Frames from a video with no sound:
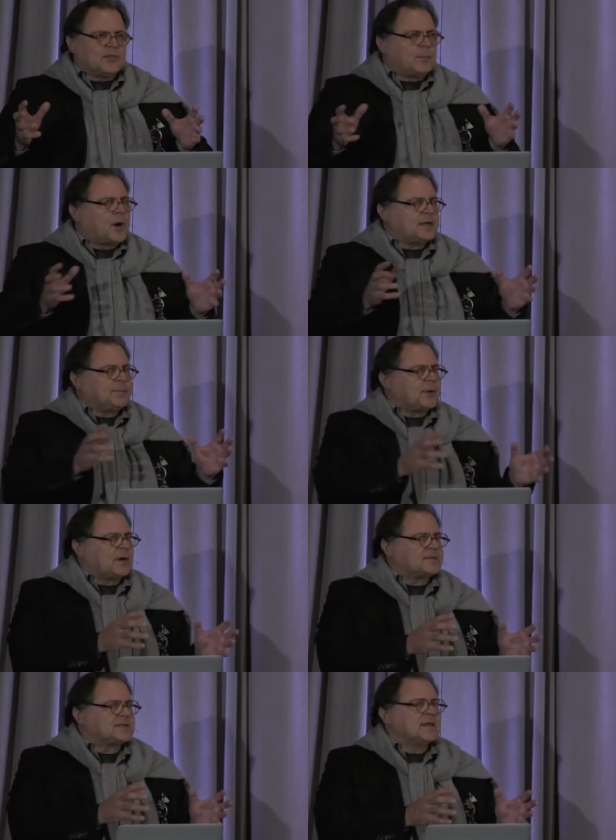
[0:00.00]
the body
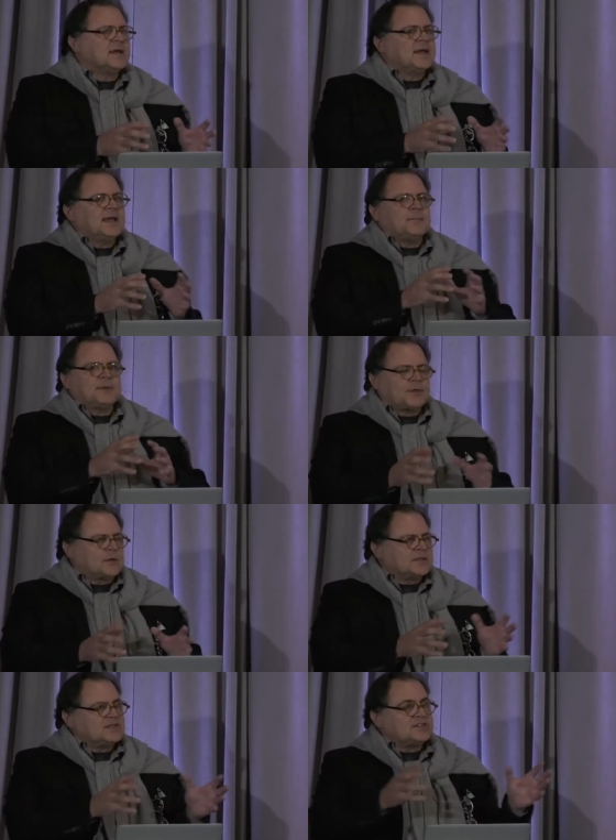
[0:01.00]
parts in
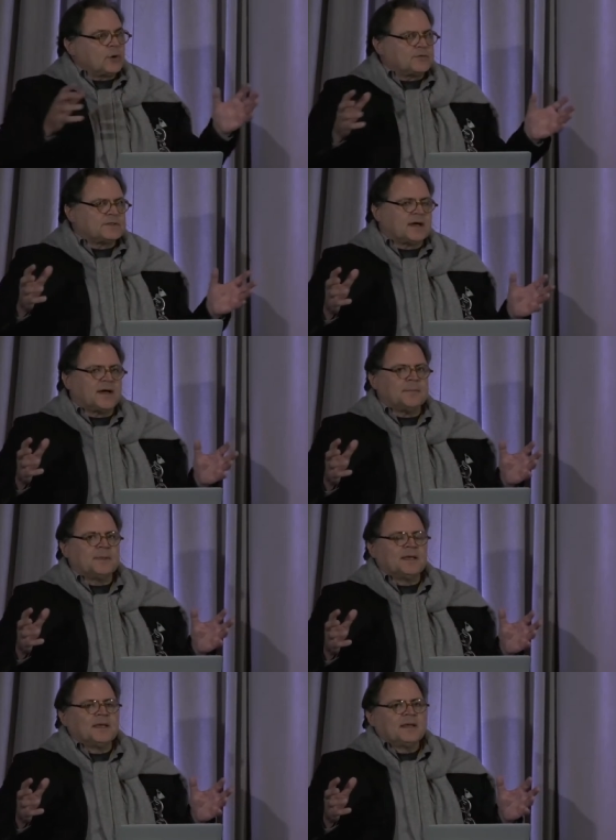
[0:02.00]
pathologies over time.
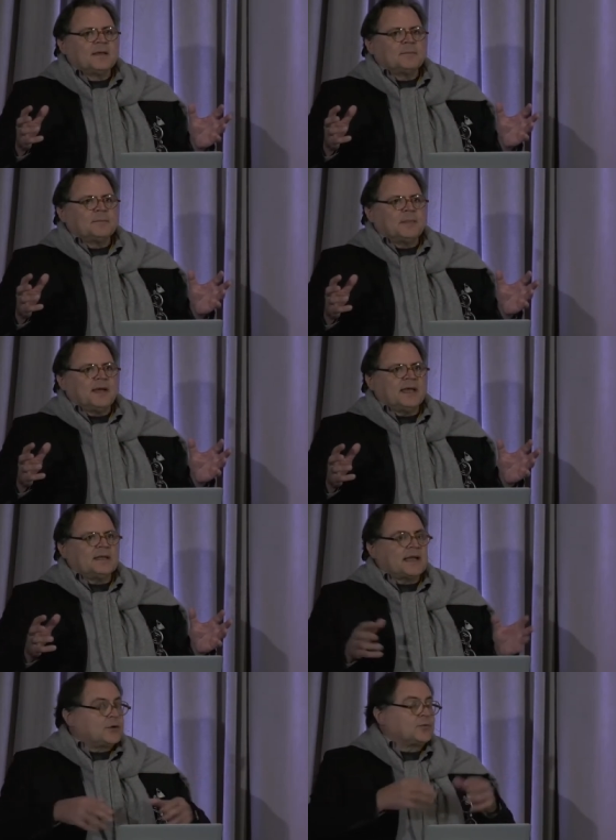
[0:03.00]

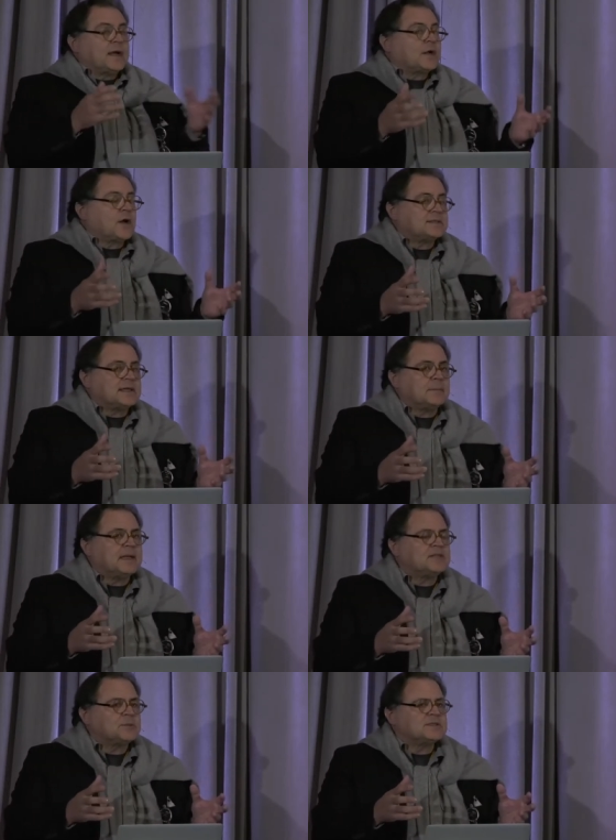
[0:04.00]
And I could write a content
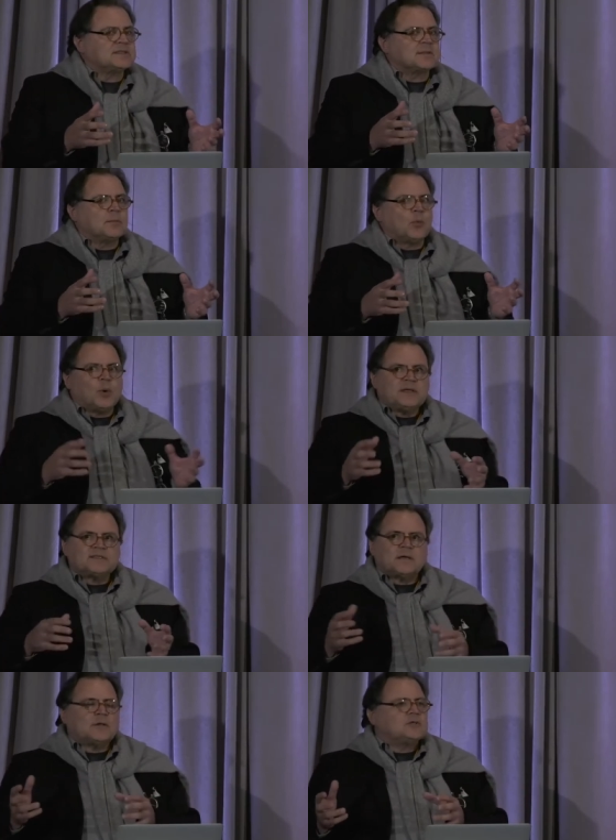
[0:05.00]
management system. But what
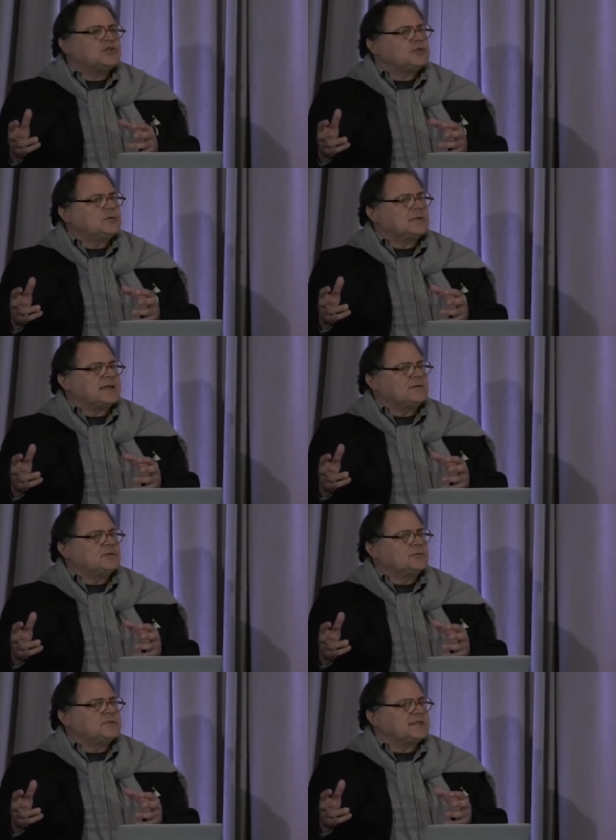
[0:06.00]
is our longitudinal
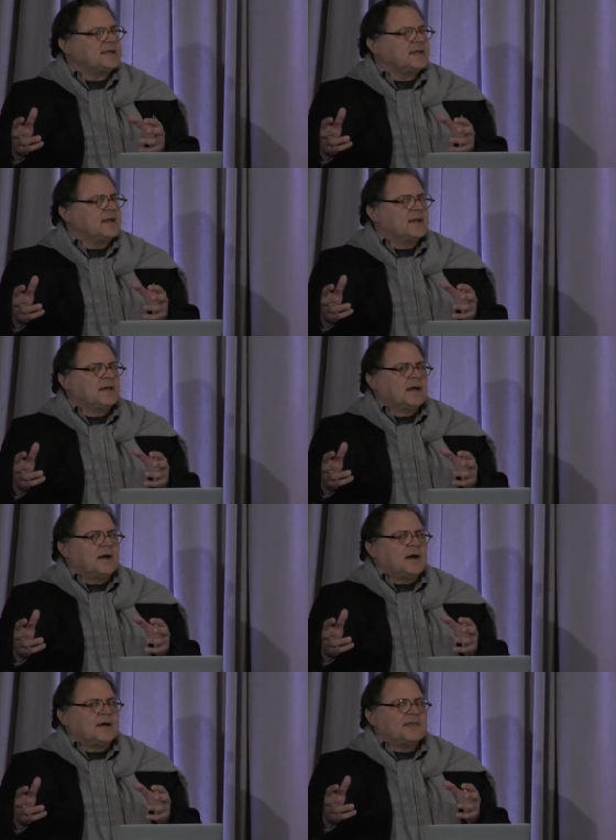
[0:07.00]
latitude study
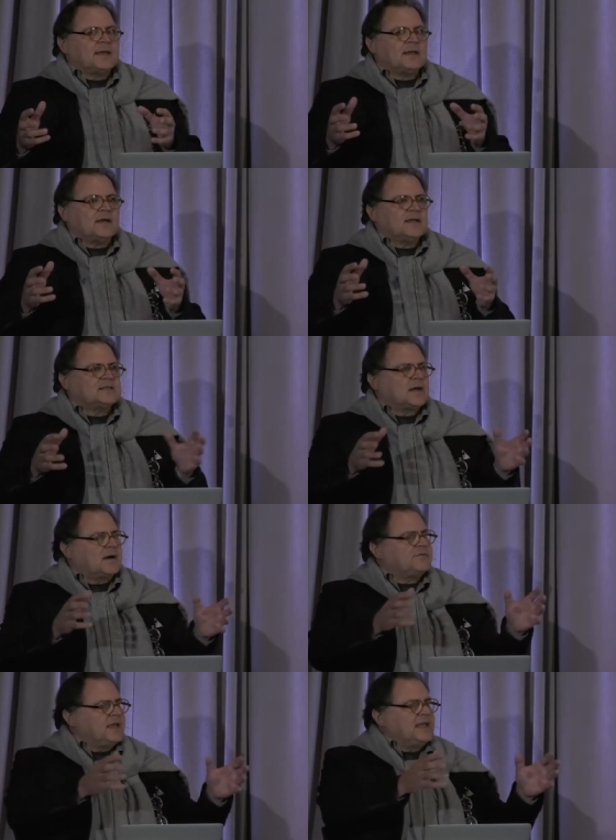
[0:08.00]
that is
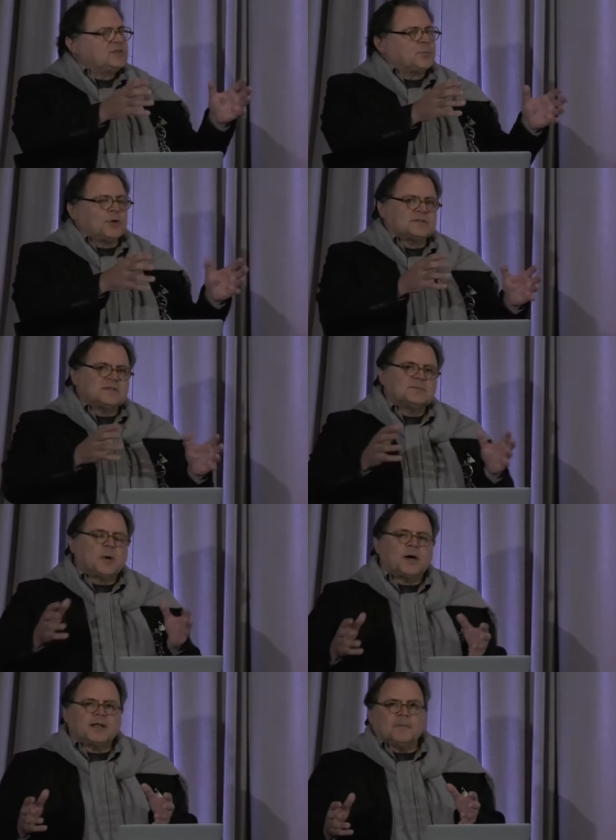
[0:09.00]
of each person's
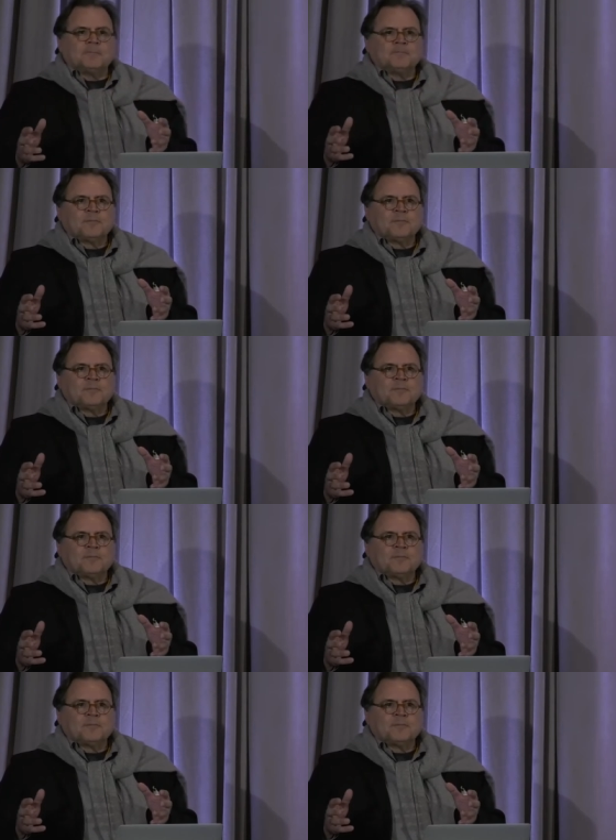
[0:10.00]
body.